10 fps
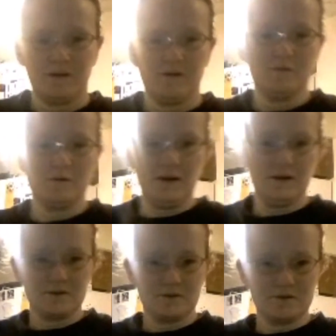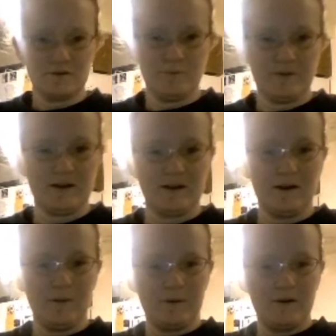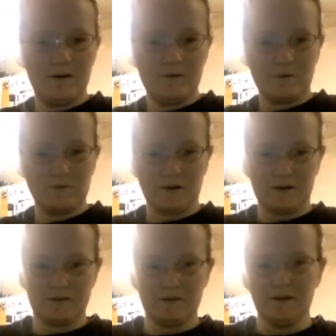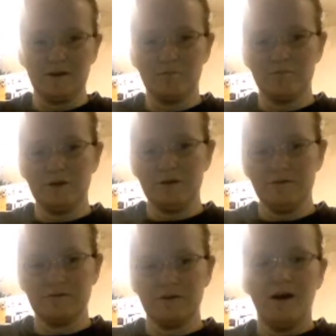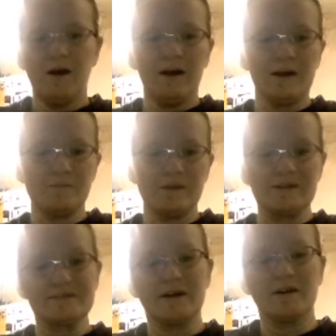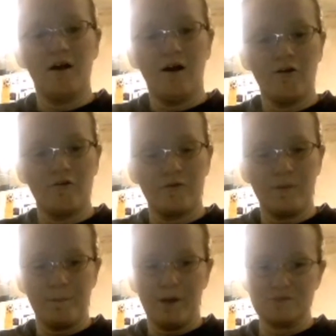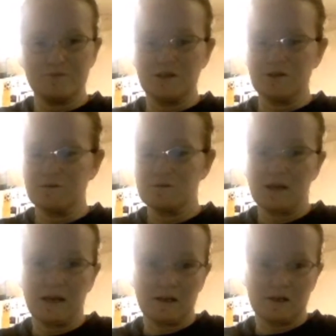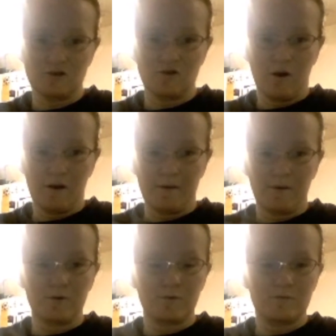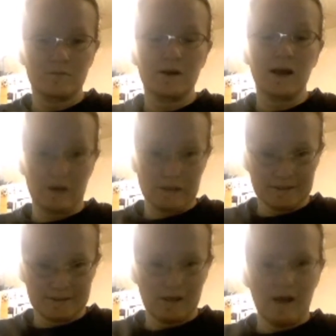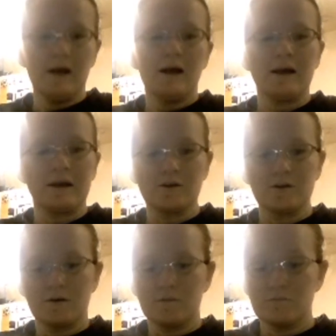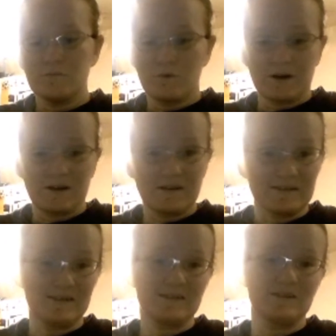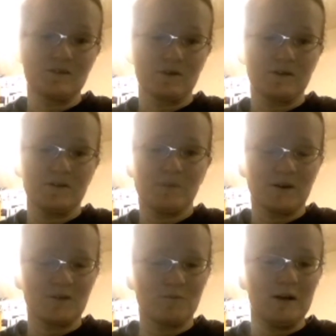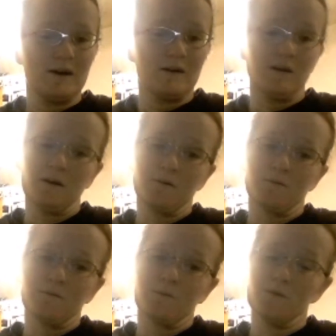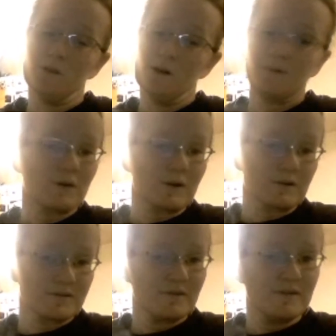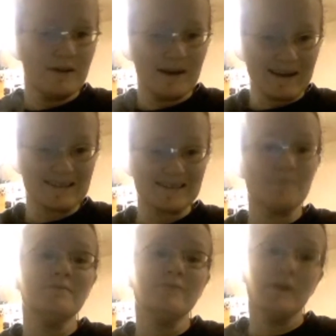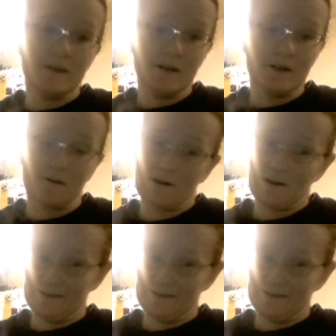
Okay, so it's all plated up. We've got the beef. I made a side of mashed potatoes and carrots. And we're going to sit down and enjoy this because we had a long rehearsal and I'm very hungry.